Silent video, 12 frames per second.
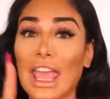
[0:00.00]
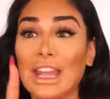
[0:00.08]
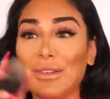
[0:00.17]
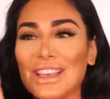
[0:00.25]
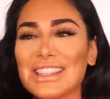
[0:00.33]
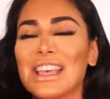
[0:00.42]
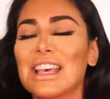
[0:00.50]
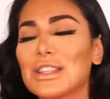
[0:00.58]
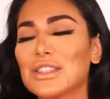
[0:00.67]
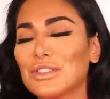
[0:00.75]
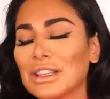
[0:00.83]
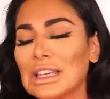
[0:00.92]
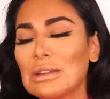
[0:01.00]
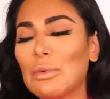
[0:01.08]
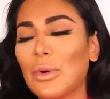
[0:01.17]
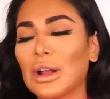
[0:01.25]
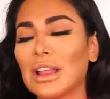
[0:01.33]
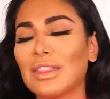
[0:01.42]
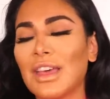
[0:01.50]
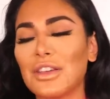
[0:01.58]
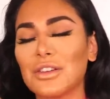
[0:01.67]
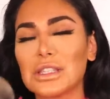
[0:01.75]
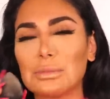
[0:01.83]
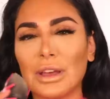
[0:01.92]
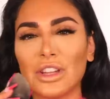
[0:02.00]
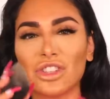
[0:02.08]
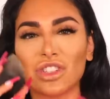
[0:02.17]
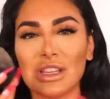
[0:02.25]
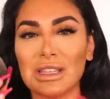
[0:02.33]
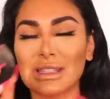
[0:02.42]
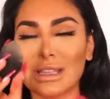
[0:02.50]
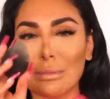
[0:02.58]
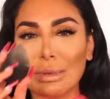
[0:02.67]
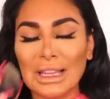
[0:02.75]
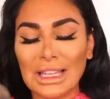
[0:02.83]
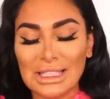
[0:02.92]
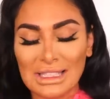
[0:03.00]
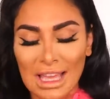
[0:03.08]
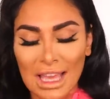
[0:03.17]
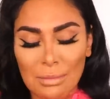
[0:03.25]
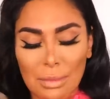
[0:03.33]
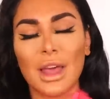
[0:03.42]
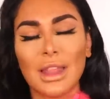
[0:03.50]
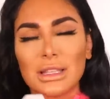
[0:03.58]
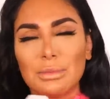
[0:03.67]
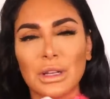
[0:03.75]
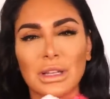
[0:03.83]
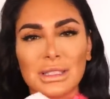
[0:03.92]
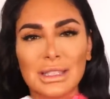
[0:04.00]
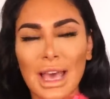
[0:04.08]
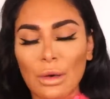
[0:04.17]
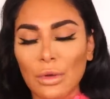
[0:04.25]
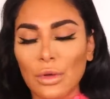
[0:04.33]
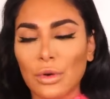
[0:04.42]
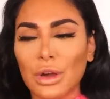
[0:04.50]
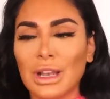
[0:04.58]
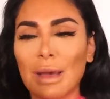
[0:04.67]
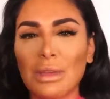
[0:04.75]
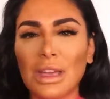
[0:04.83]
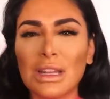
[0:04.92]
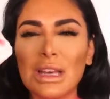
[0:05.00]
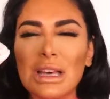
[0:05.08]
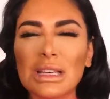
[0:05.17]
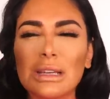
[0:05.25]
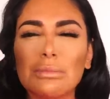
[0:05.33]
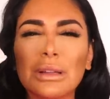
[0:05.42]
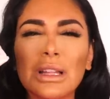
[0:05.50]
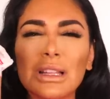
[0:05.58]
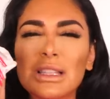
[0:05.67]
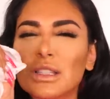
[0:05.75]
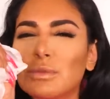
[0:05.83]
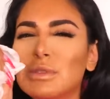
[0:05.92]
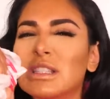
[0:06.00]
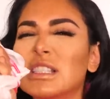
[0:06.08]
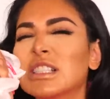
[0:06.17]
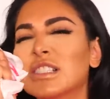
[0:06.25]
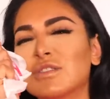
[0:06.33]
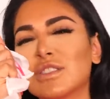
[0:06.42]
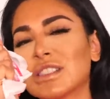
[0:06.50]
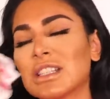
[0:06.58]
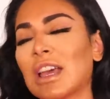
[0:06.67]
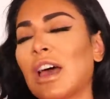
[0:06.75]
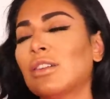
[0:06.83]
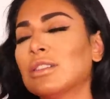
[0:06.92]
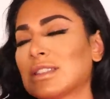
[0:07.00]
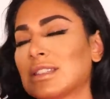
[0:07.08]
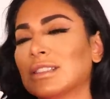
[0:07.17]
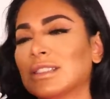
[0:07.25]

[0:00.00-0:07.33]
Anyways, it's really important that your sponge is completely damp. I like to put in a towel or a napkin, completely squeeze everything out.